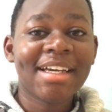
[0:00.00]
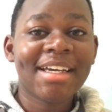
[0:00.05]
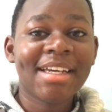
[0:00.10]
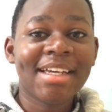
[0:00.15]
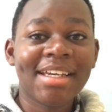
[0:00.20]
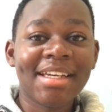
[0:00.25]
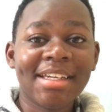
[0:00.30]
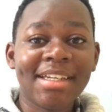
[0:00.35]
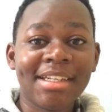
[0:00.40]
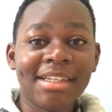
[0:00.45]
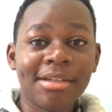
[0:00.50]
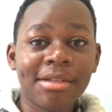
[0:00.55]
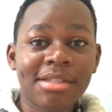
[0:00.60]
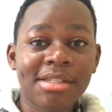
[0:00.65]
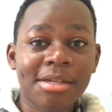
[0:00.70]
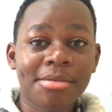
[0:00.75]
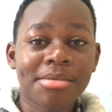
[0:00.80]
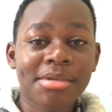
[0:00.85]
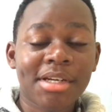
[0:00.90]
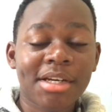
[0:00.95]
and
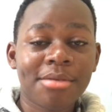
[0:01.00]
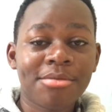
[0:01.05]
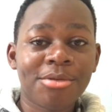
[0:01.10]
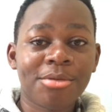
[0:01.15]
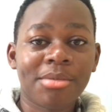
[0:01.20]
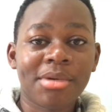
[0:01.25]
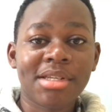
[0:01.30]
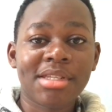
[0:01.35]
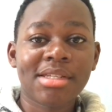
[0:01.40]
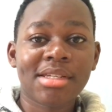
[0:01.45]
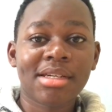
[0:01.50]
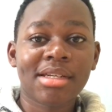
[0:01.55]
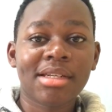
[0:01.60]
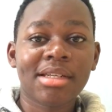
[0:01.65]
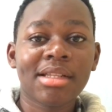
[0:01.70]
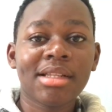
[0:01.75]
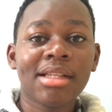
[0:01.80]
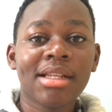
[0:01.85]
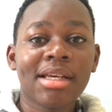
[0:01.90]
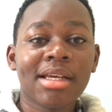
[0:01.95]
subscribe to my
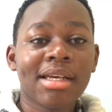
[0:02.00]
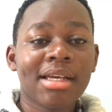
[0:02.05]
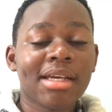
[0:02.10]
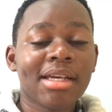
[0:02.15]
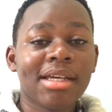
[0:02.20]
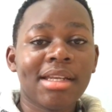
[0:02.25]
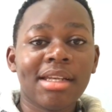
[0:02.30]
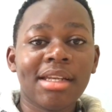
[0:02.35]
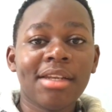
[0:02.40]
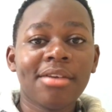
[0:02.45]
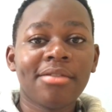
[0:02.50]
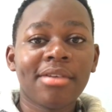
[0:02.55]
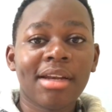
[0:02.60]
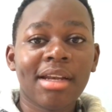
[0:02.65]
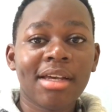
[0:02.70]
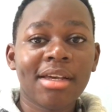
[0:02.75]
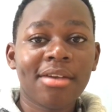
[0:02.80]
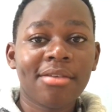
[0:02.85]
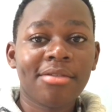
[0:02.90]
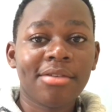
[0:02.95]
channel and leave a
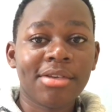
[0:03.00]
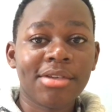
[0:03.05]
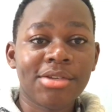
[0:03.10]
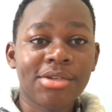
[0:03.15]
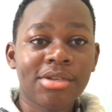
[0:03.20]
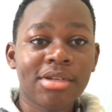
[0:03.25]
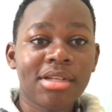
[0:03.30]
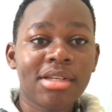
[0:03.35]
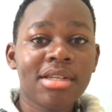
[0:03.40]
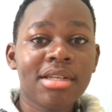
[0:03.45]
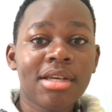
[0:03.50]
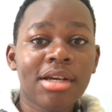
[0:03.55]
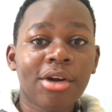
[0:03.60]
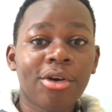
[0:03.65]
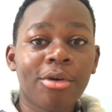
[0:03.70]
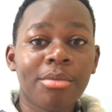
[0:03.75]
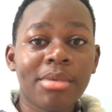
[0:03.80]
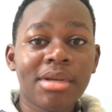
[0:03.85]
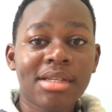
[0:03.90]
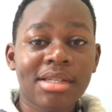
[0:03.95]
like if you enjoyed.
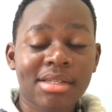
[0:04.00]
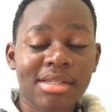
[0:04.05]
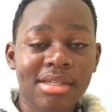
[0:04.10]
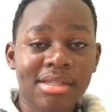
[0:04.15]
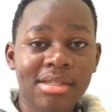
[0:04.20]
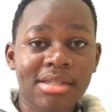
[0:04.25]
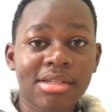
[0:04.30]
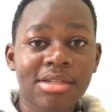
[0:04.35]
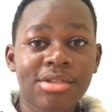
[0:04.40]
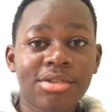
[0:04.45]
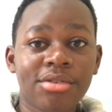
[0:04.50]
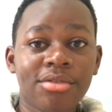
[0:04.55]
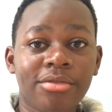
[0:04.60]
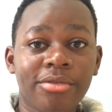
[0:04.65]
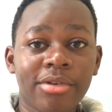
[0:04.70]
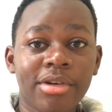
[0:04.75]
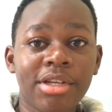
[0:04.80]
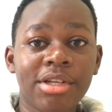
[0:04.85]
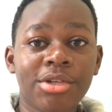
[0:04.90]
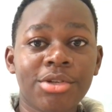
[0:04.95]
Comment a suggestion
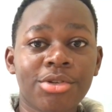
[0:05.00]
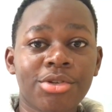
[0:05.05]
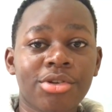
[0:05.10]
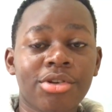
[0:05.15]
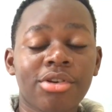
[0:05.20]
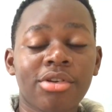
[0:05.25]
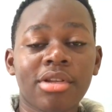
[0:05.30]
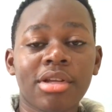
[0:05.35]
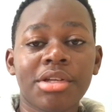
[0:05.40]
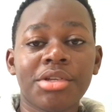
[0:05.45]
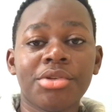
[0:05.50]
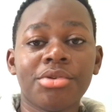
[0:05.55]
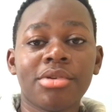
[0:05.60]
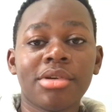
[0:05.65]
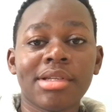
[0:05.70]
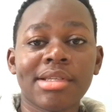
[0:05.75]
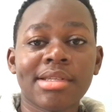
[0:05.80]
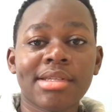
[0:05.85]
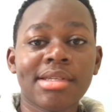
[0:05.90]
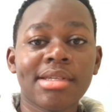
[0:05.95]
for any tutorial that you
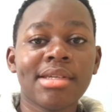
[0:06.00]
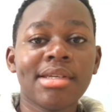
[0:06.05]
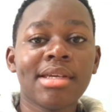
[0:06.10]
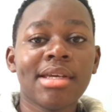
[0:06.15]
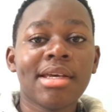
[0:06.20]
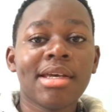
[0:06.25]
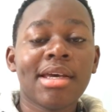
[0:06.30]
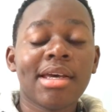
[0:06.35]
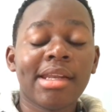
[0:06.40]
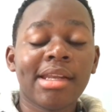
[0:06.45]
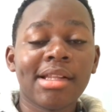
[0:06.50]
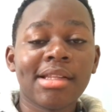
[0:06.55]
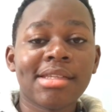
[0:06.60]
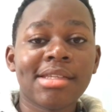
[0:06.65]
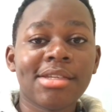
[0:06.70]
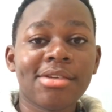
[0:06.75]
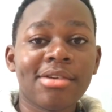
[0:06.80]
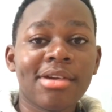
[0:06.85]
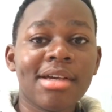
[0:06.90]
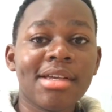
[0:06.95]
want to see, and I'll
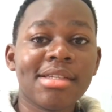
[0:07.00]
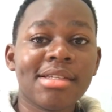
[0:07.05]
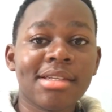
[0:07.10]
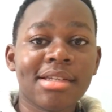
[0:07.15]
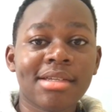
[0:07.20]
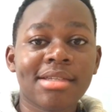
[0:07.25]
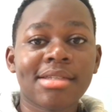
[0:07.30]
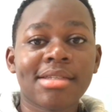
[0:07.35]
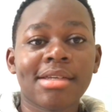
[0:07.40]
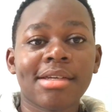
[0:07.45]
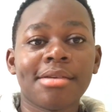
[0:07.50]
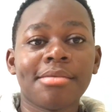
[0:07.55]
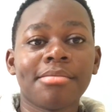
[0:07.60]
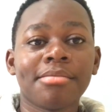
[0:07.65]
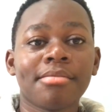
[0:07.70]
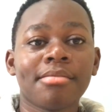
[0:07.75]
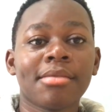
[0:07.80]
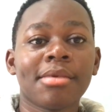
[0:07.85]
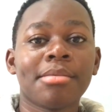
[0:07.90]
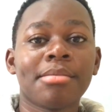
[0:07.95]
see you guys next time.
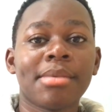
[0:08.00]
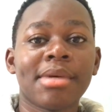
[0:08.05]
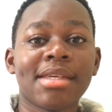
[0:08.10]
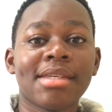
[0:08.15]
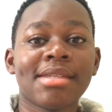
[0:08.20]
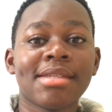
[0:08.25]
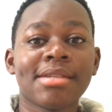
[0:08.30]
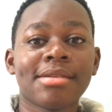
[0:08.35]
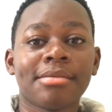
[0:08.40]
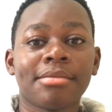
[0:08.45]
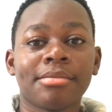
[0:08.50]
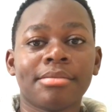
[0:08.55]
Peace.